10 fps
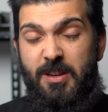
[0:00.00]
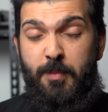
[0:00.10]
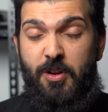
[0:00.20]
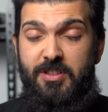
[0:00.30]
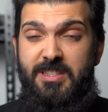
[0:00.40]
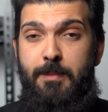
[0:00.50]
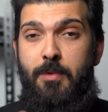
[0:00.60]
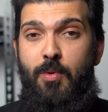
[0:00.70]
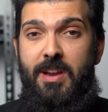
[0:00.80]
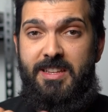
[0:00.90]
because number
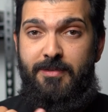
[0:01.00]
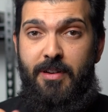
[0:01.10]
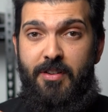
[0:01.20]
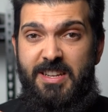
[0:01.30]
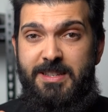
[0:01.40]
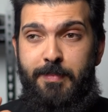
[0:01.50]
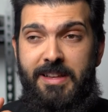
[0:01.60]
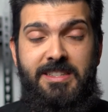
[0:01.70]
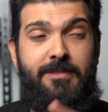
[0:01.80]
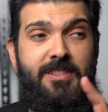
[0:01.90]
one, it's very
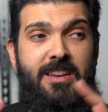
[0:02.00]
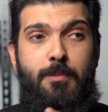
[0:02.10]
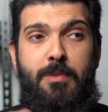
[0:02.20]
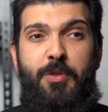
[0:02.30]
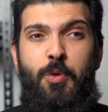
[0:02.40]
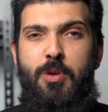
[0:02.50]
expensive, and number two,